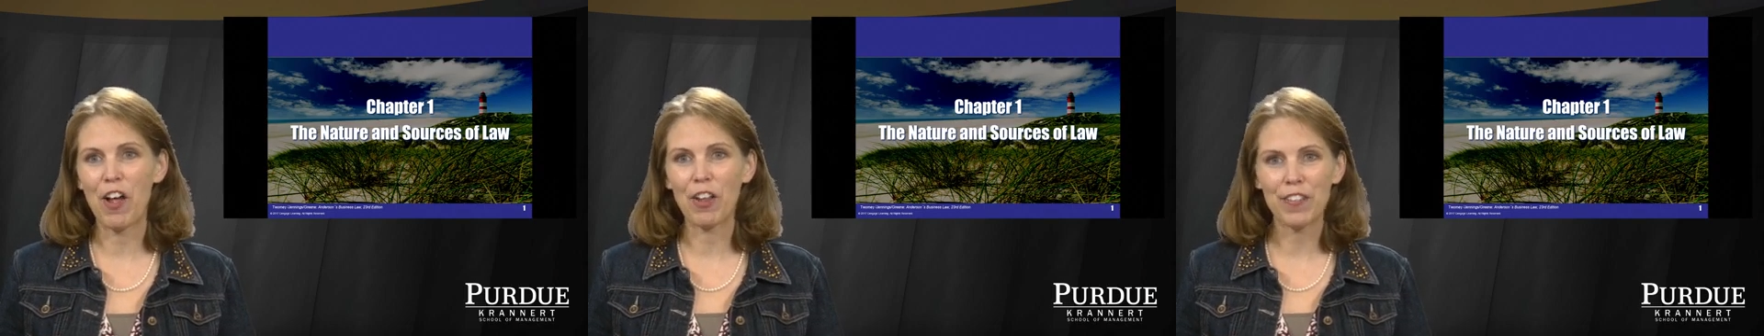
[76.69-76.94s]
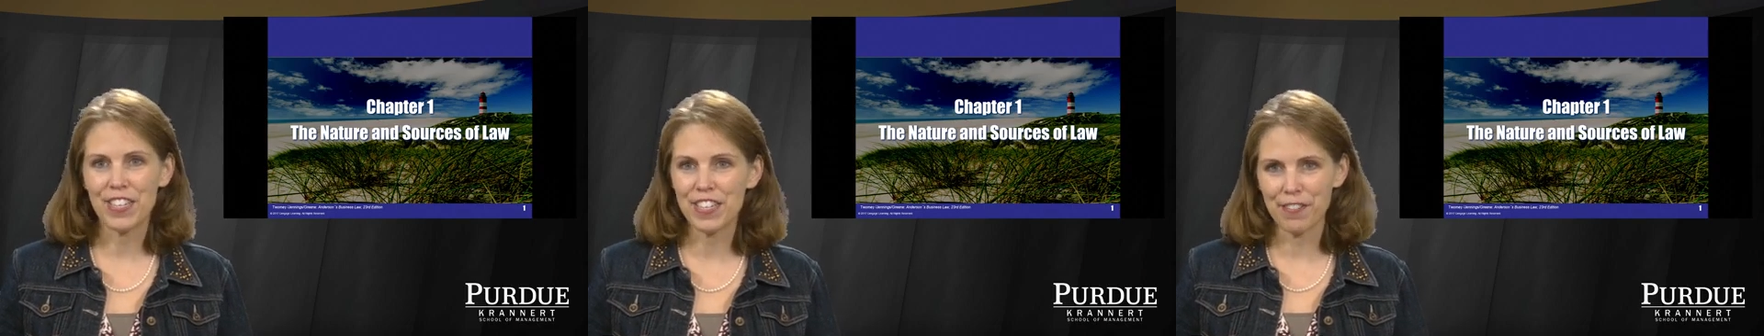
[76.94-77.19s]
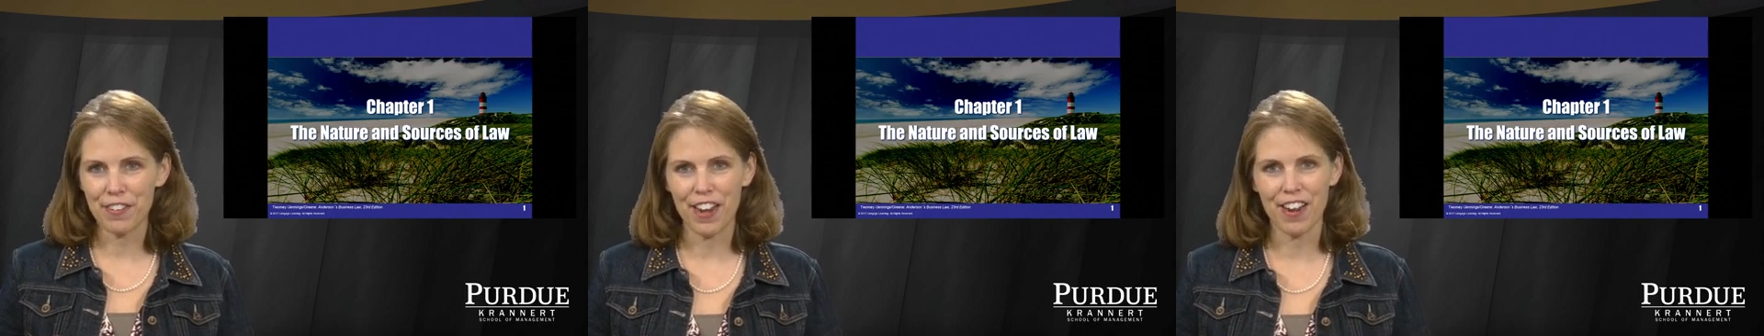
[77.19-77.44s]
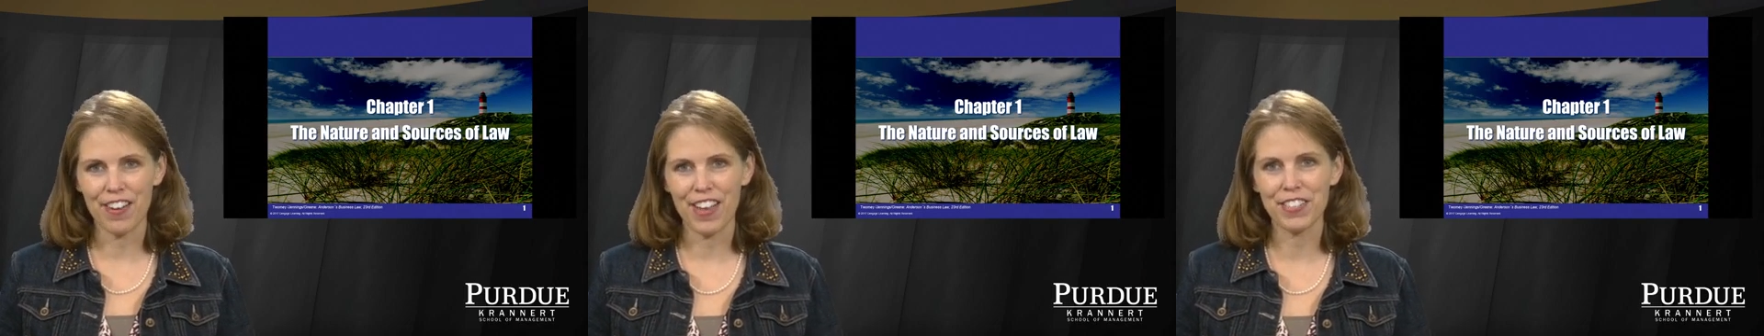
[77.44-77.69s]
all of the different
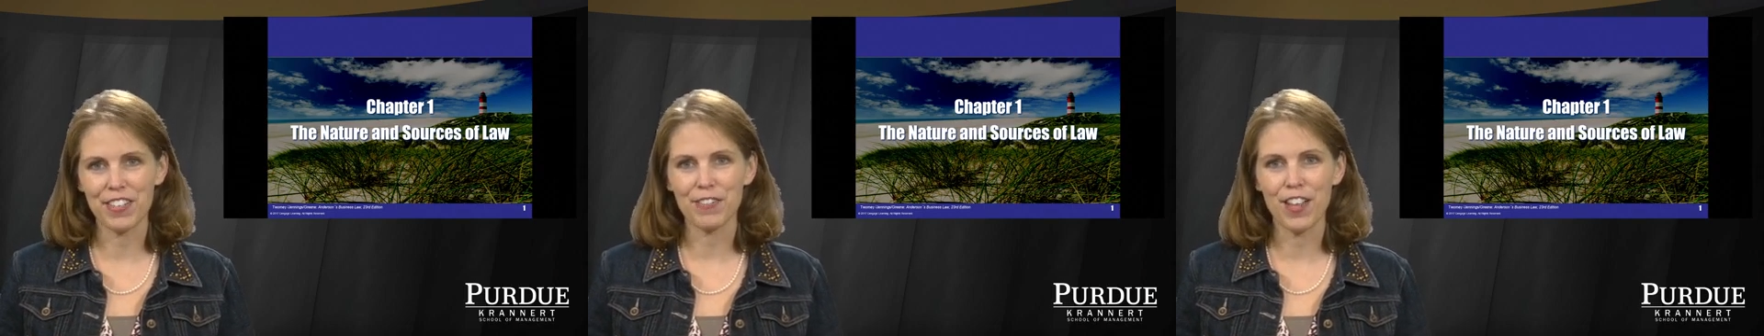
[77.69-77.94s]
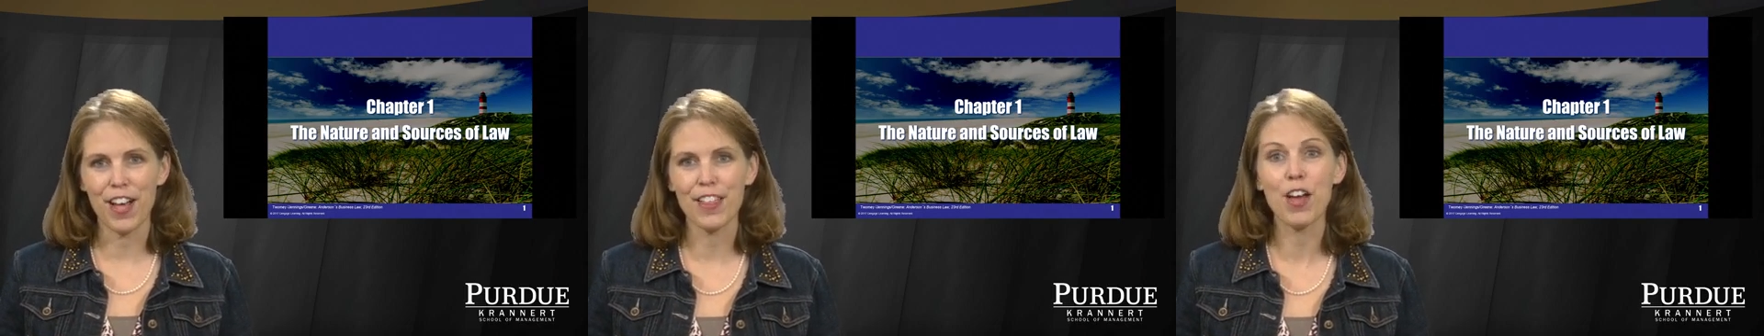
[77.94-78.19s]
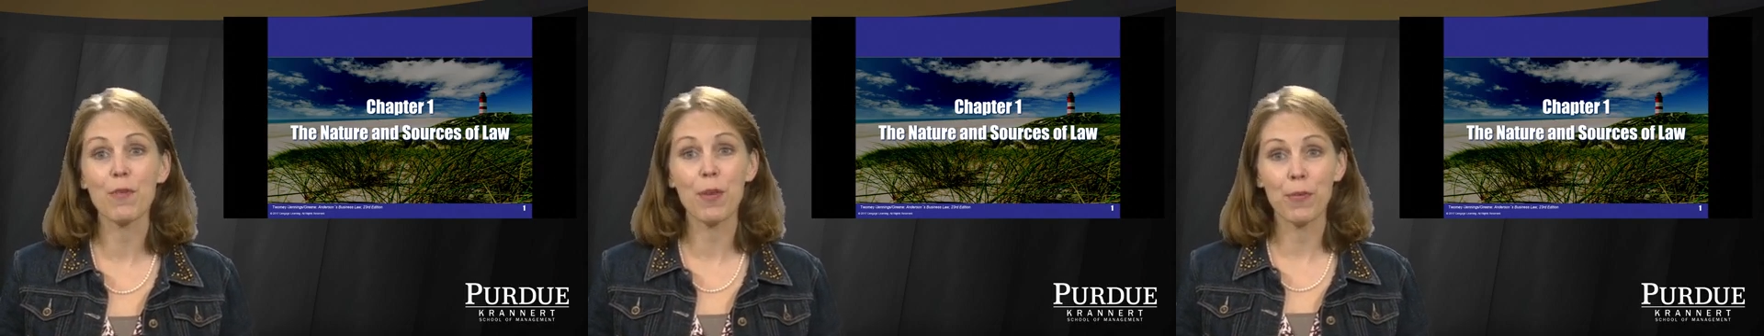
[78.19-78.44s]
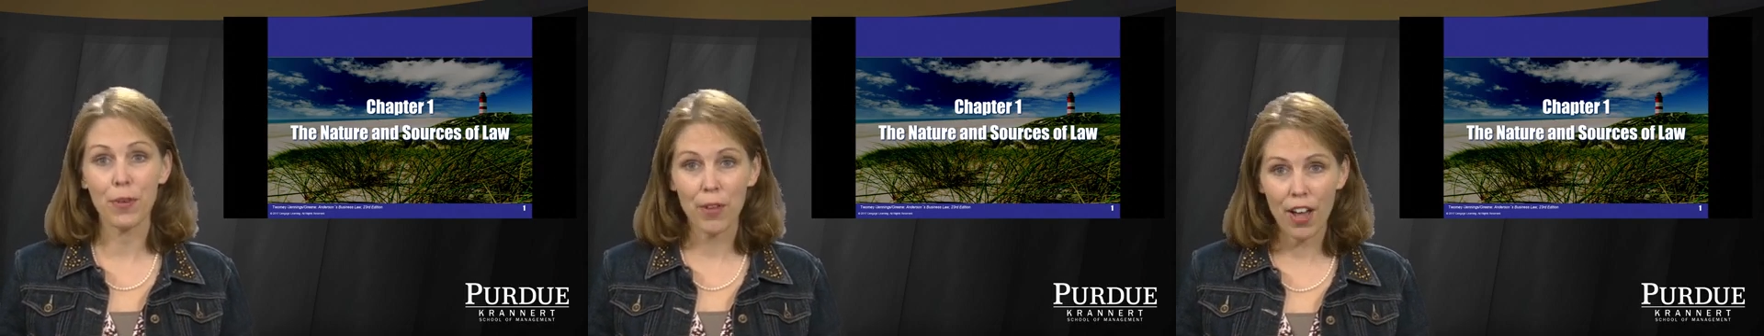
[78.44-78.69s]
areas of law that we
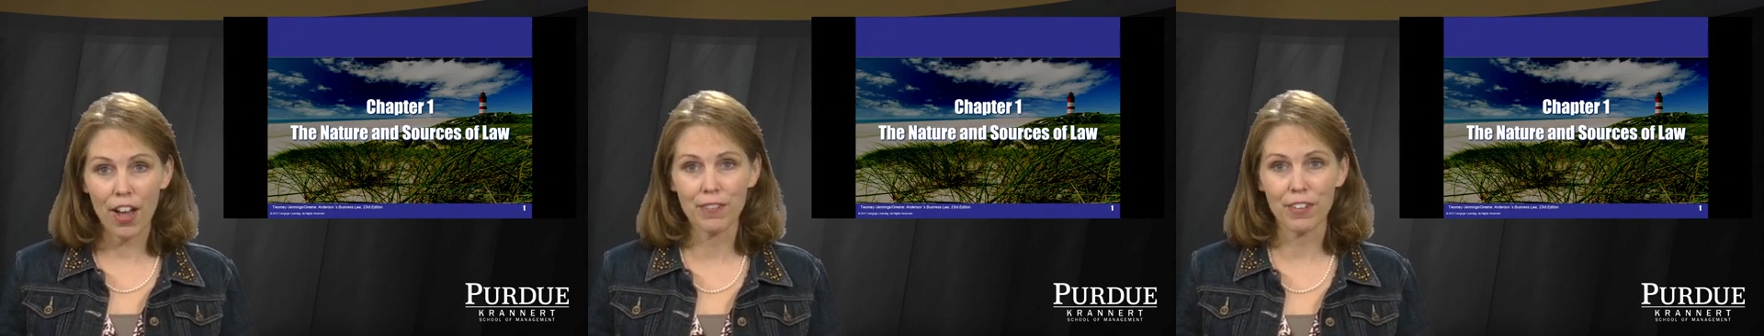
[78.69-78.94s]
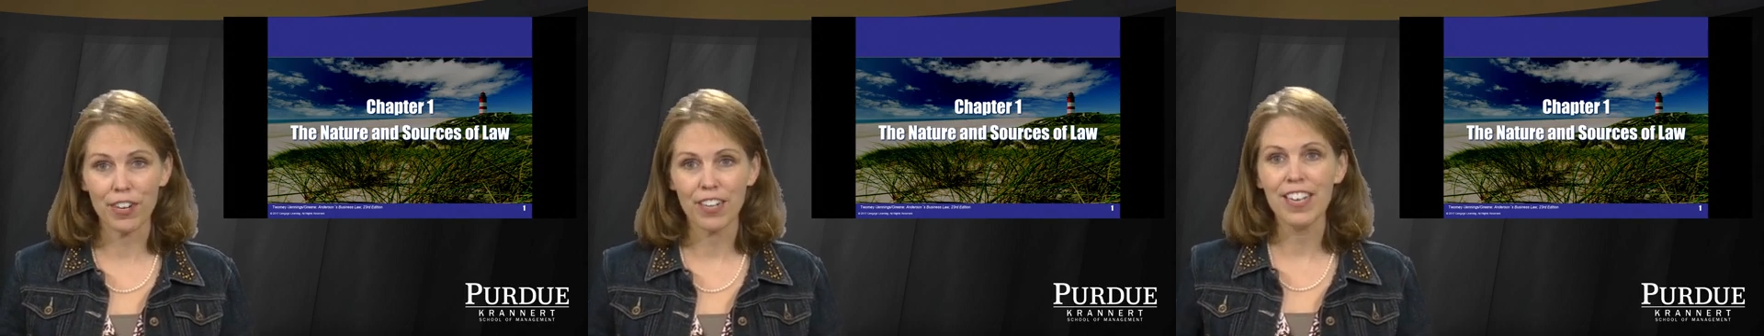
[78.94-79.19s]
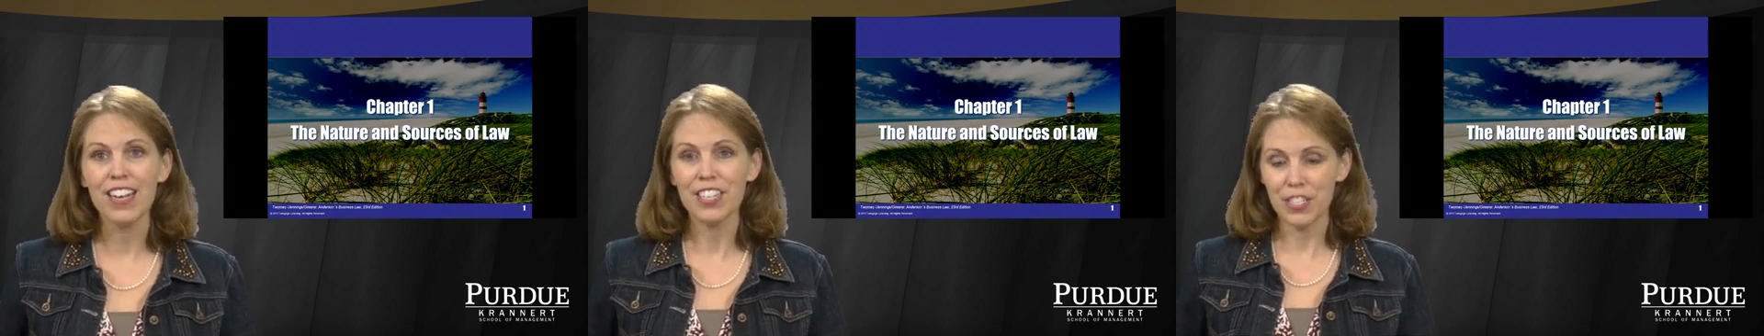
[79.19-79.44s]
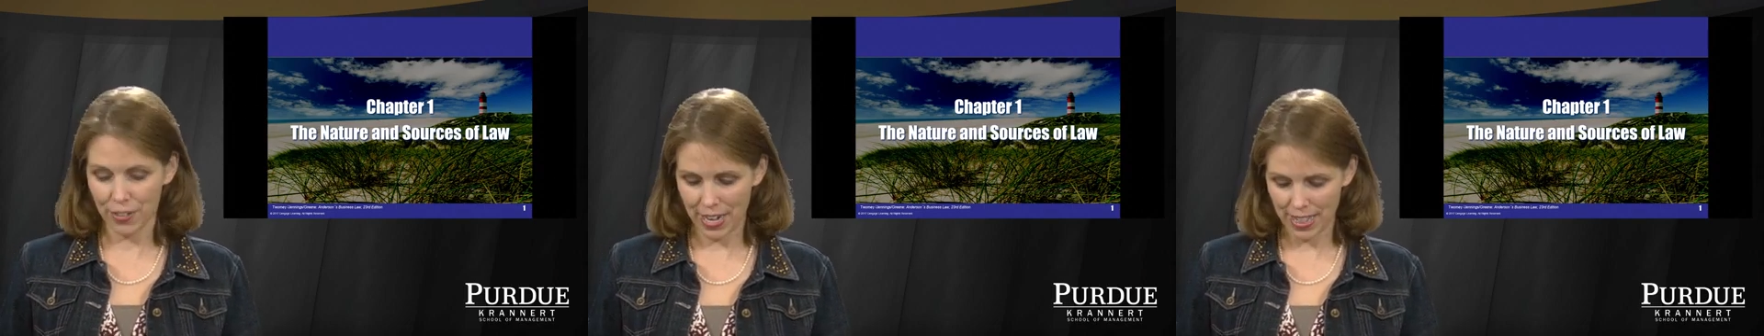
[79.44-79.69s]
will cover
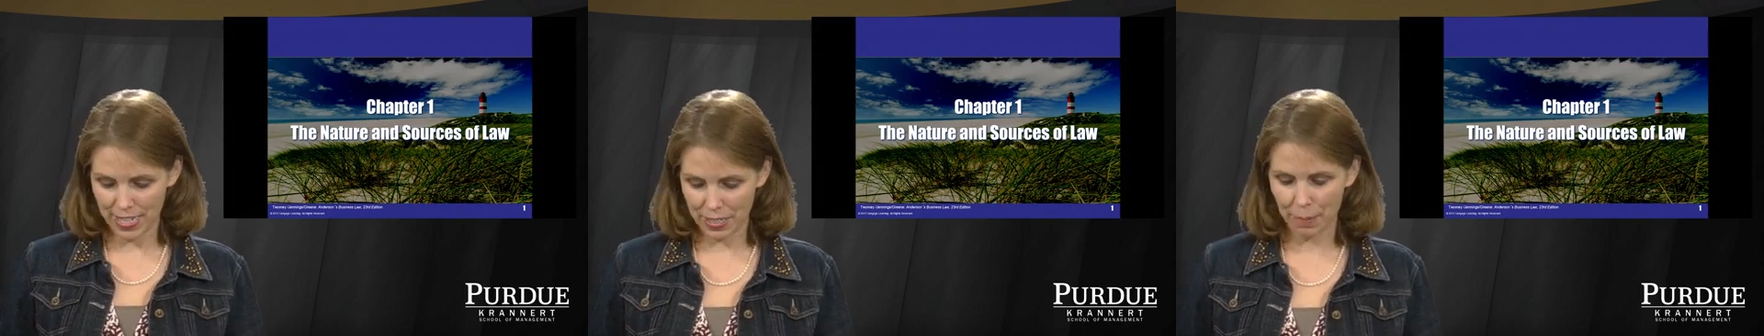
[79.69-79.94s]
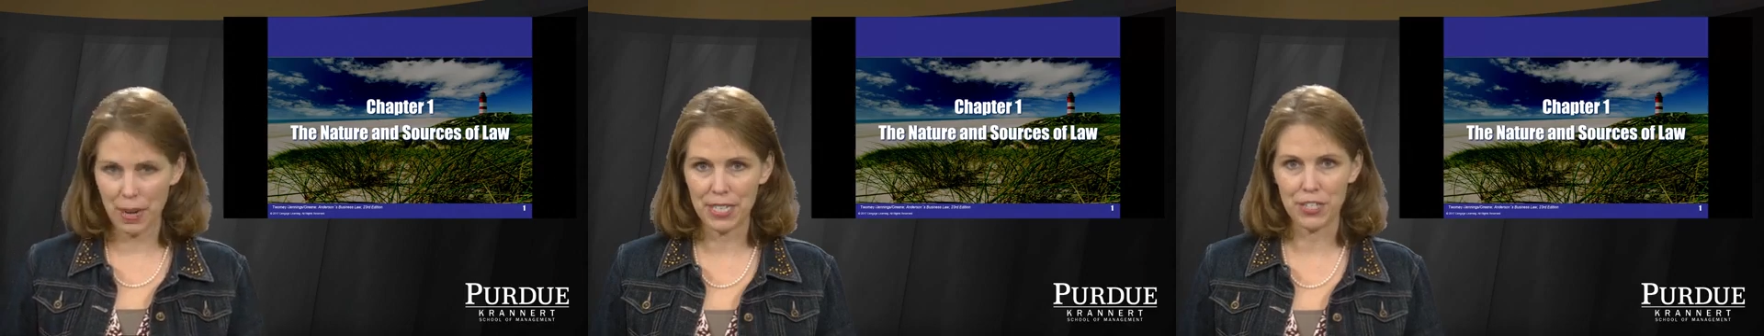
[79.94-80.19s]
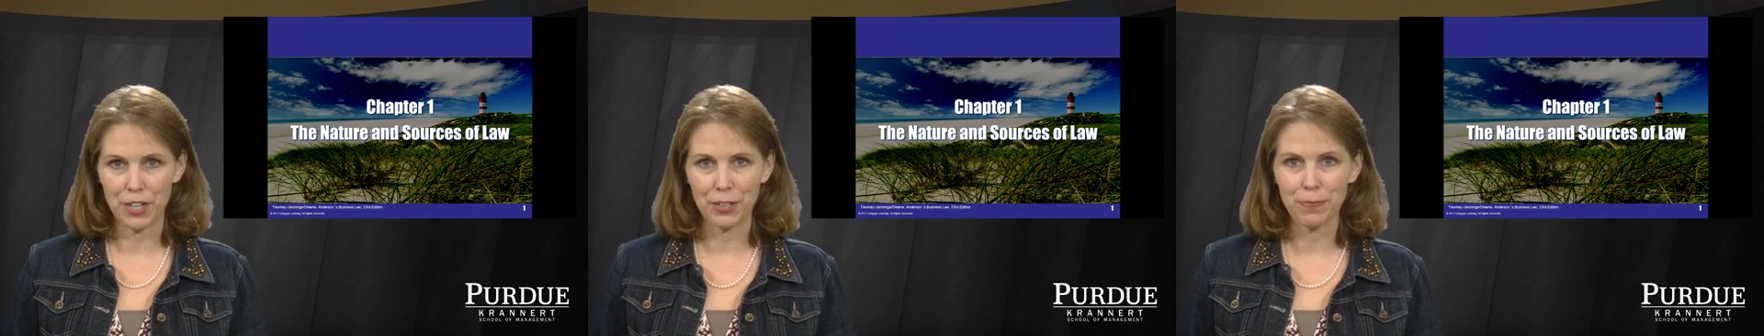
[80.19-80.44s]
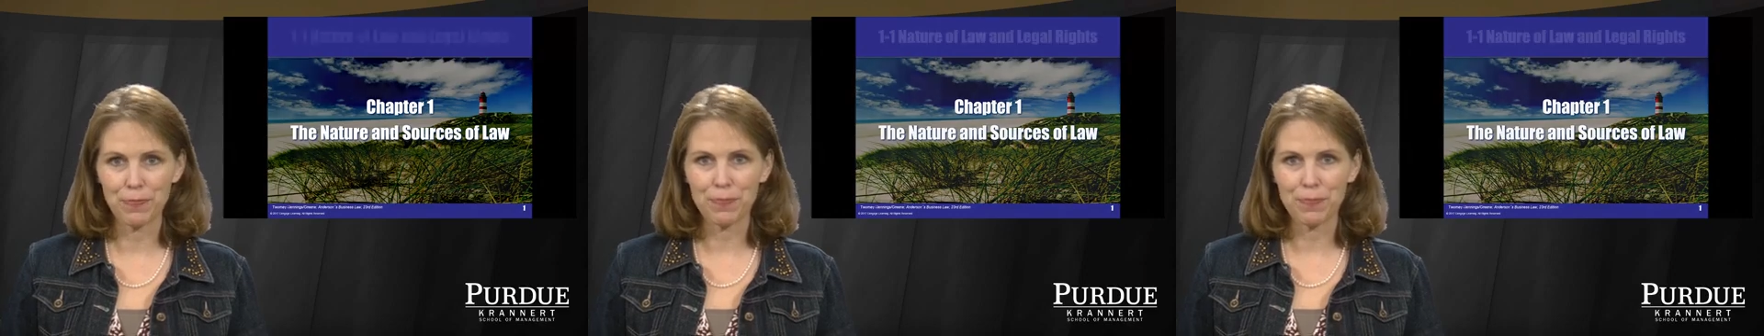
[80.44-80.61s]
during this semester.